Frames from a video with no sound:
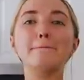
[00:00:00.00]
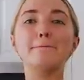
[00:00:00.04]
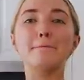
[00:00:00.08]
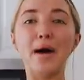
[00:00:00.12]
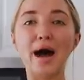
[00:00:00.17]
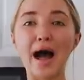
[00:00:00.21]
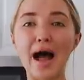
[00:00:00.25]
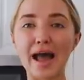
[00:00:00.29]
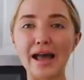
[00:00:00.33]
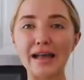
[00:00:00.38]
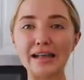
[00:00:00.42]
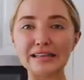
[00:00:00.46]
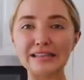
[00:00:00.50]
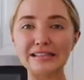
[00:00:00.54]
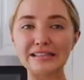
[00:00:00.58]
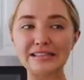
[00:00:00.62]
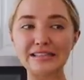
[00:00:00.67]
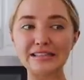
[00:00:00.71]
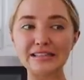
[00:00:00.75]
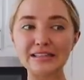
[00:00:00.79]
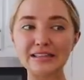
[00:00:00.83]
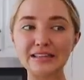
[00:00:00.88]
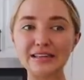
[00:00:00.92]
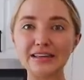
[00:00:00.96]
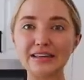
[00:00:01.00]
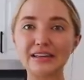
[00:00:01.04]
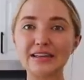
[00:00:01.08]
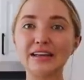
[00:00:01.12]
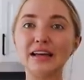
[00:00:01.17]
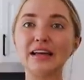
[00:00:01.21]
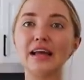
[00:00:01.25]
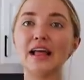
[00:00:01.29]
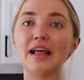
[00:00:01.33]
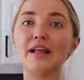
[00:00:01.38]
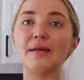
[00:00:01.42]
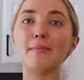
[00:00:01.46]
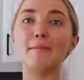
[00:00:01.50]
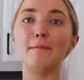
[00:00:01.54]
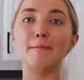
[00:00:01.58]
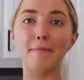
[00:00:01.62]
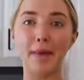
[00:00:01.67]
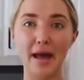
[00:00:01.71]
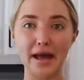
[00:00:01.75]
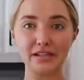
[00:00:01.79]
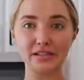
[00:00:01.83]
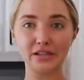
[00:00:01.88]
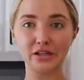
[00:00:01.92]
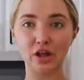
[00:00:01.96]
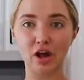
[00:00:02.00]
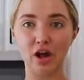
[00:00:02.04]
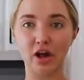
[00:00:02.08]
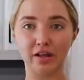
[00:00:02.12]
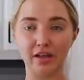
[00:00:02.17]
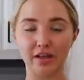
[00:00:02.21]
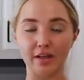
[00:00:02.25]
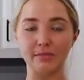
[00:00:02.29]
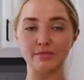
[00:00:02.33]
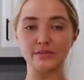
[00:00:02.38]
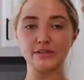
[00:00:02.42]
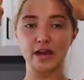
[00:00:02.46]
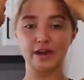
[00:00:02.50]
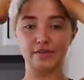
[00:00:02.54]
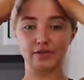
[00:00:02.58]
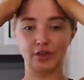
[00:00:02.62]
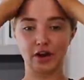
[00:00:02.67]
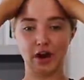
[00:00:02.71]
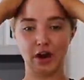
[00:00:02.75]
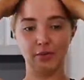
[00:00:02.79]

But best claw clamps ever.